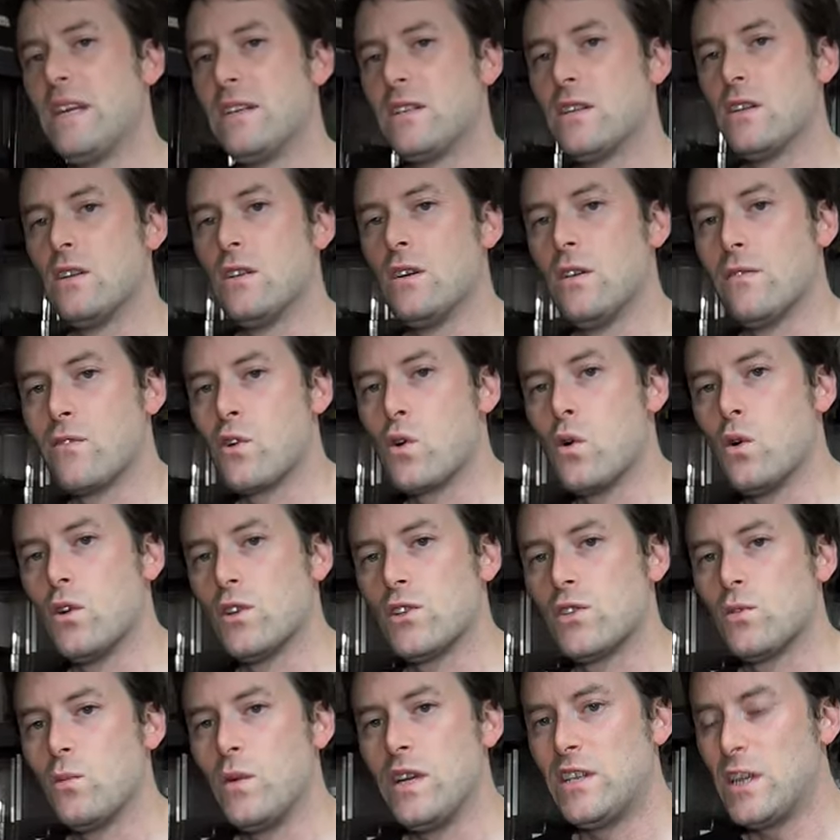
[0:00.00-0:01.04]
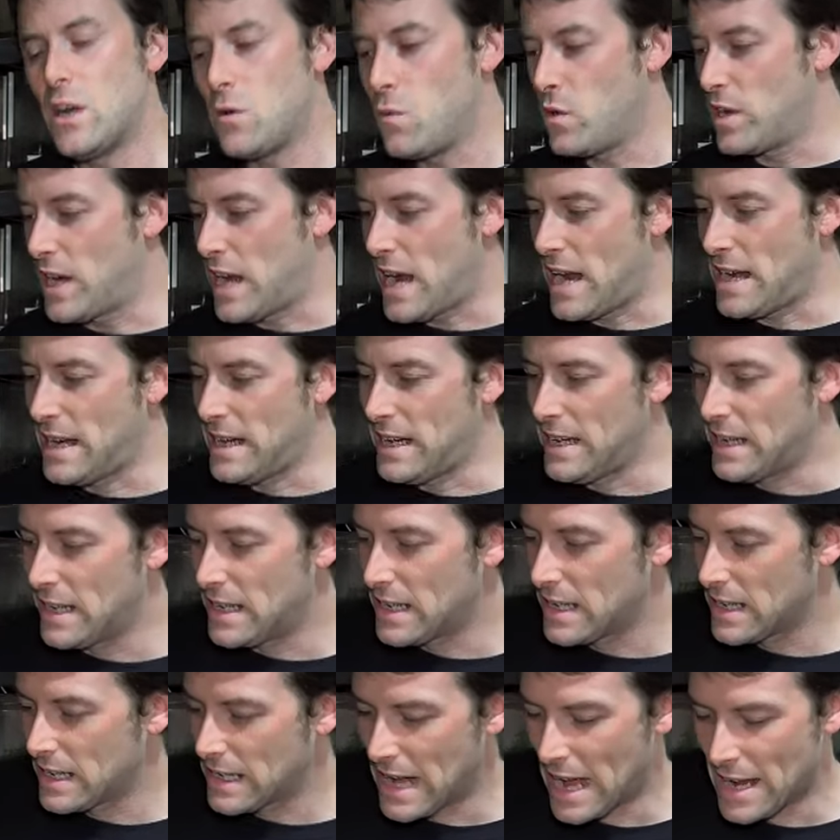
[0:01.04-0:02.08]
beetle, of course, we don't want any
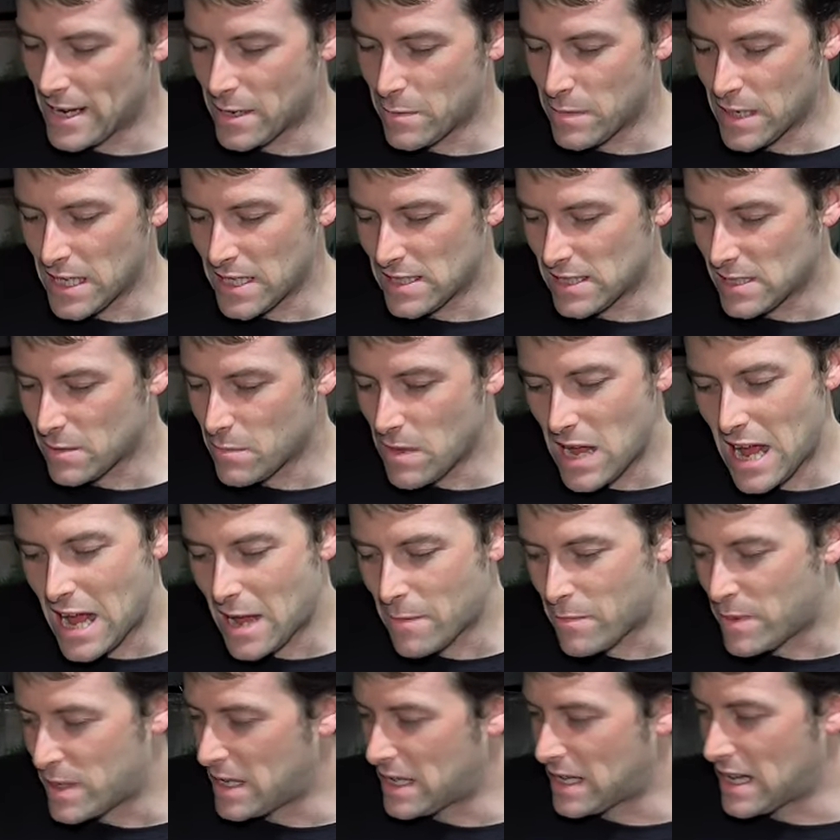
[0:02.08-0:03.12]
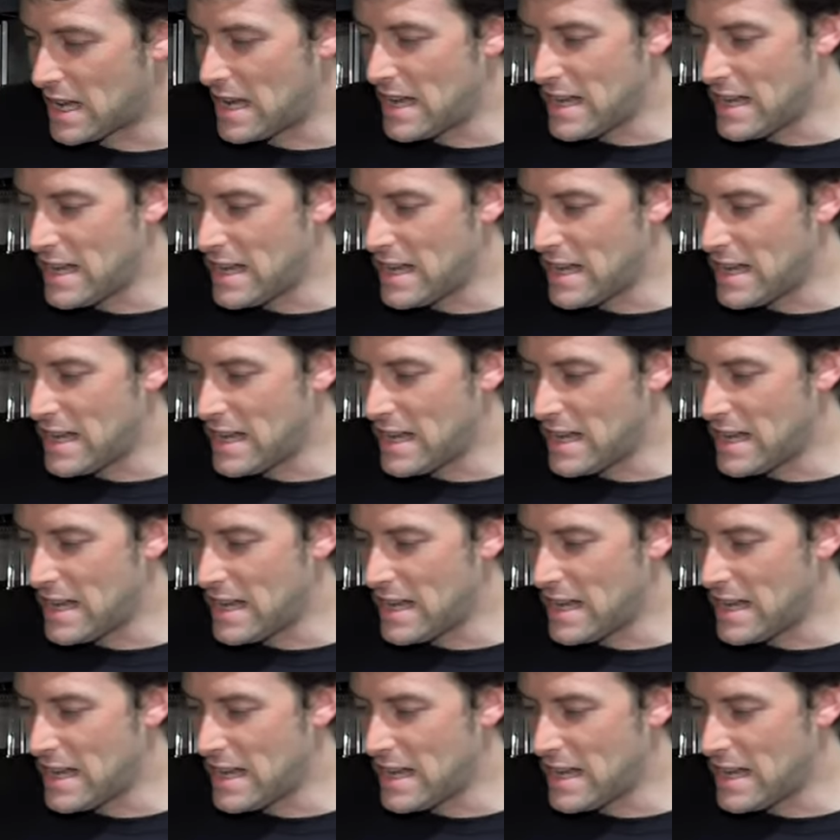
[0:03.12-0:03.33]
cannibalism happening